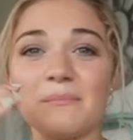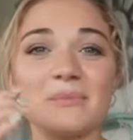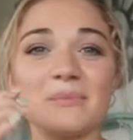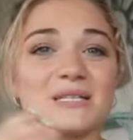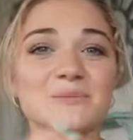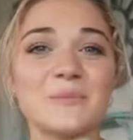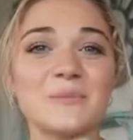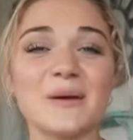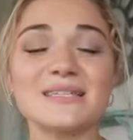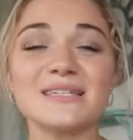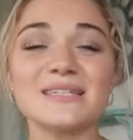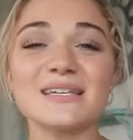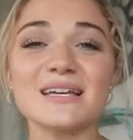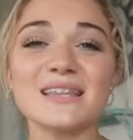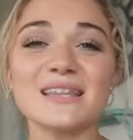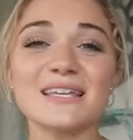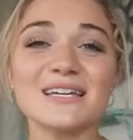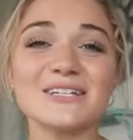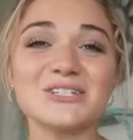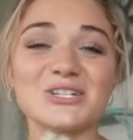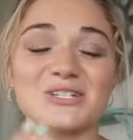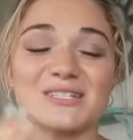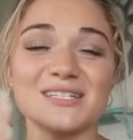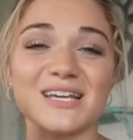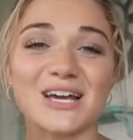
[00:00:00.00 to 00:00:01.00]
But it's
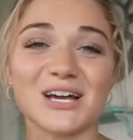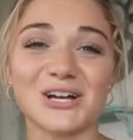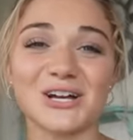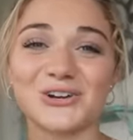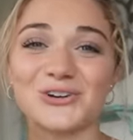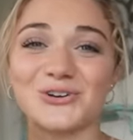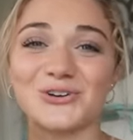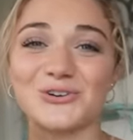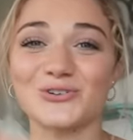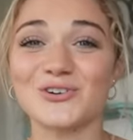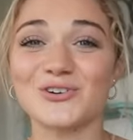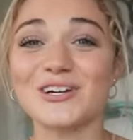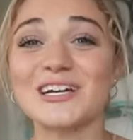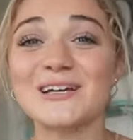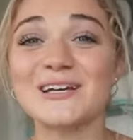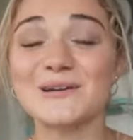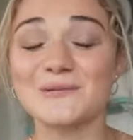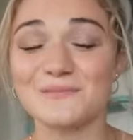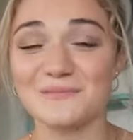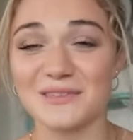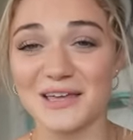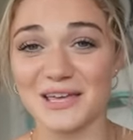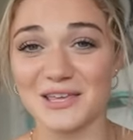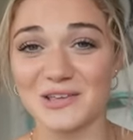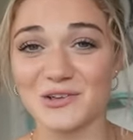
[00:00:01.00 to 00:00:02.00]
basically just a
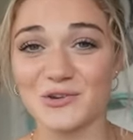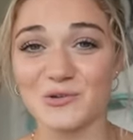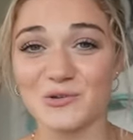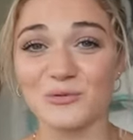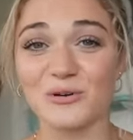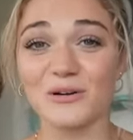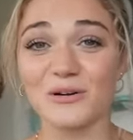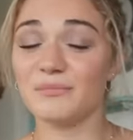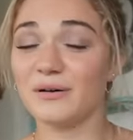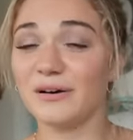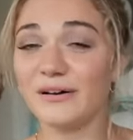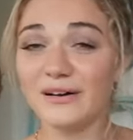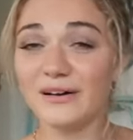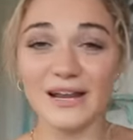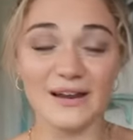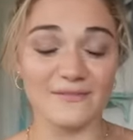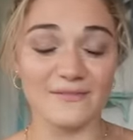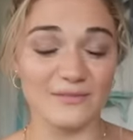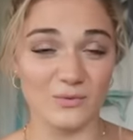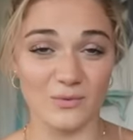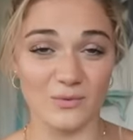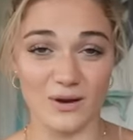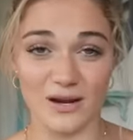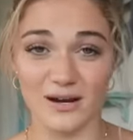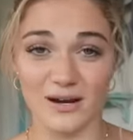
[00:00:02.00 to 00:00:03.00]
cream that you put
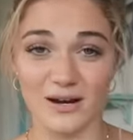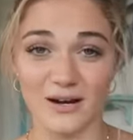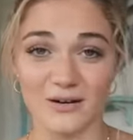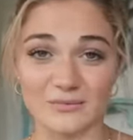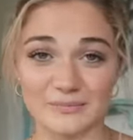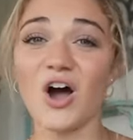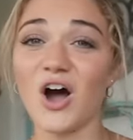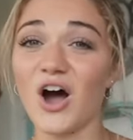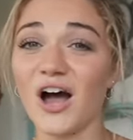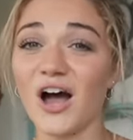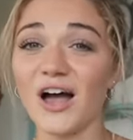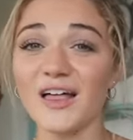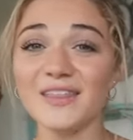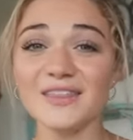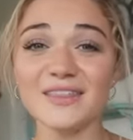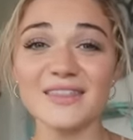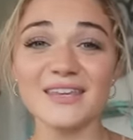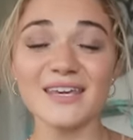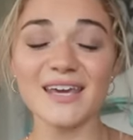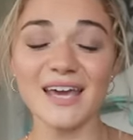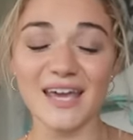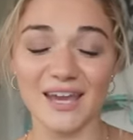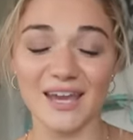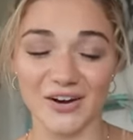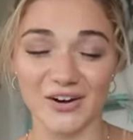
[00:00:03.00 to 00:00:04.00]
everywhere on
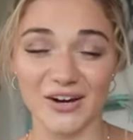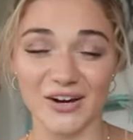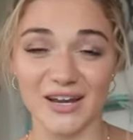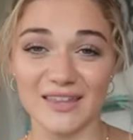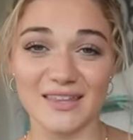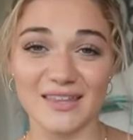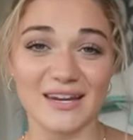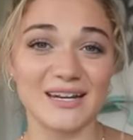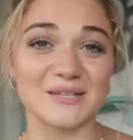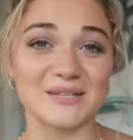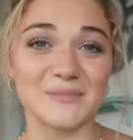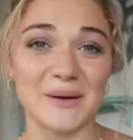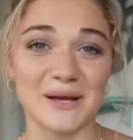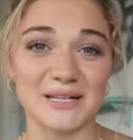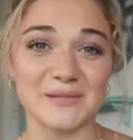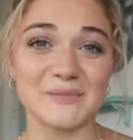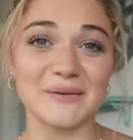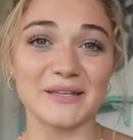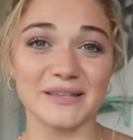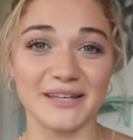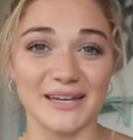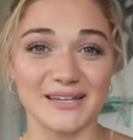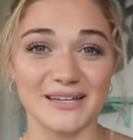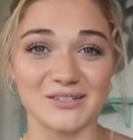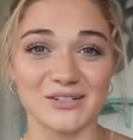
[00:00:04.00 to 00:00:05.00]
the area that is about to
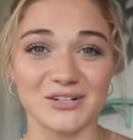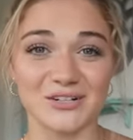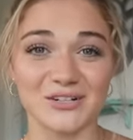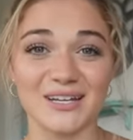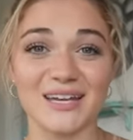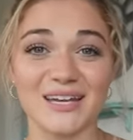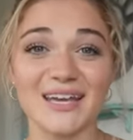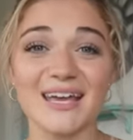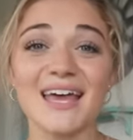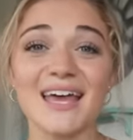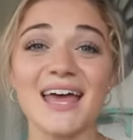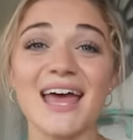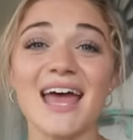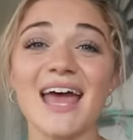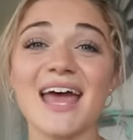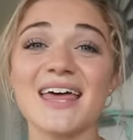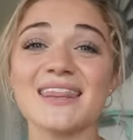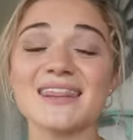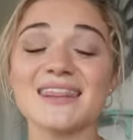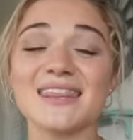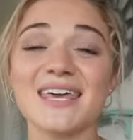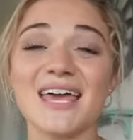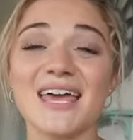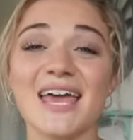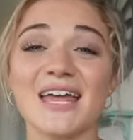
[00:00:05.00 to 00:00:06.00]
be lasered,
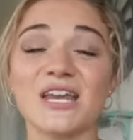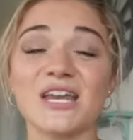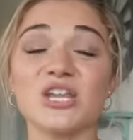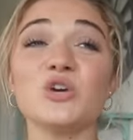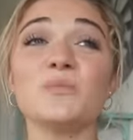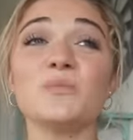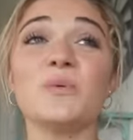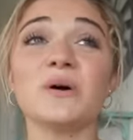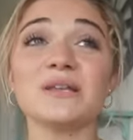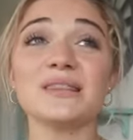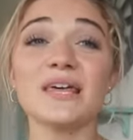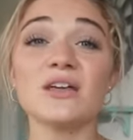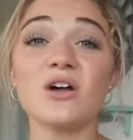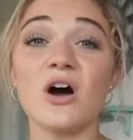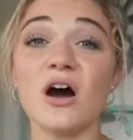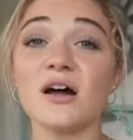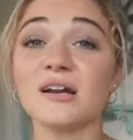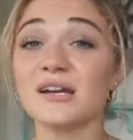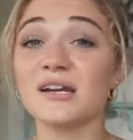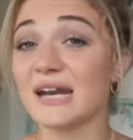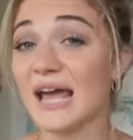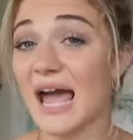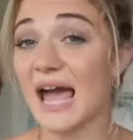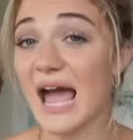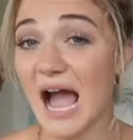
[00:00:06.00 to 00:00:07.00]
and then you put that on
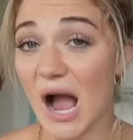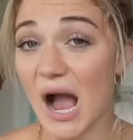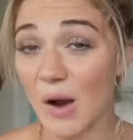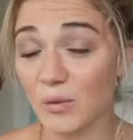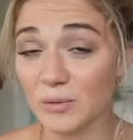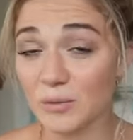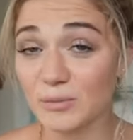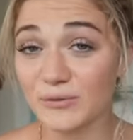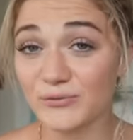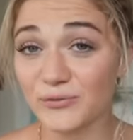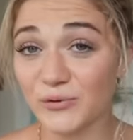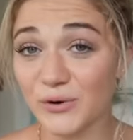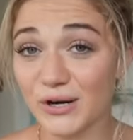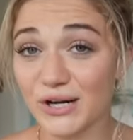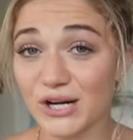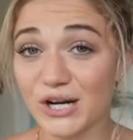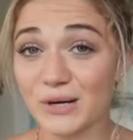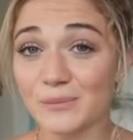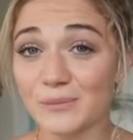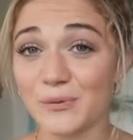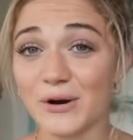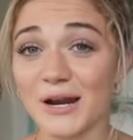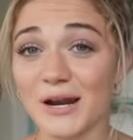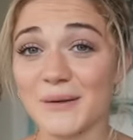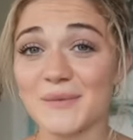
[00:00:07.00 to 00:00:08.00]
an hour before your
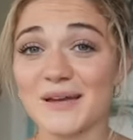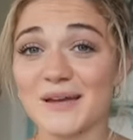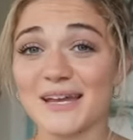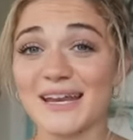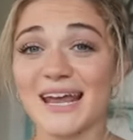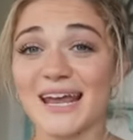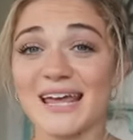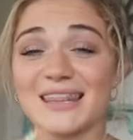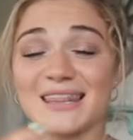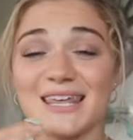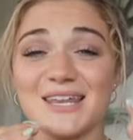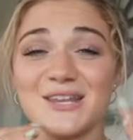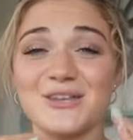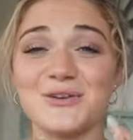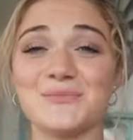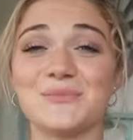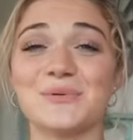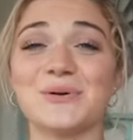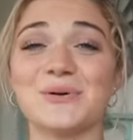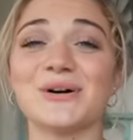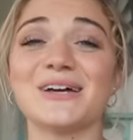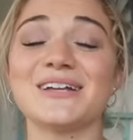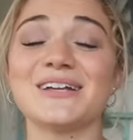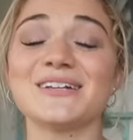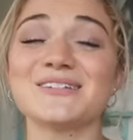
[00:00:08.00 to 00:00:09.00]
appointment and then you
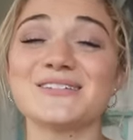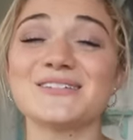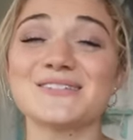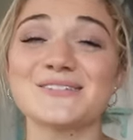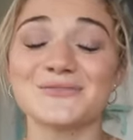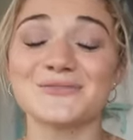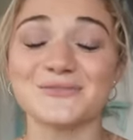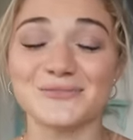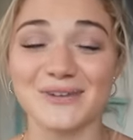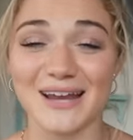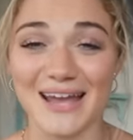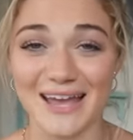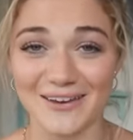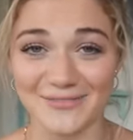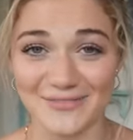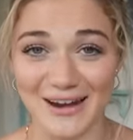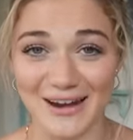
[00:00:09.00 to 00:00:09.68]
put saran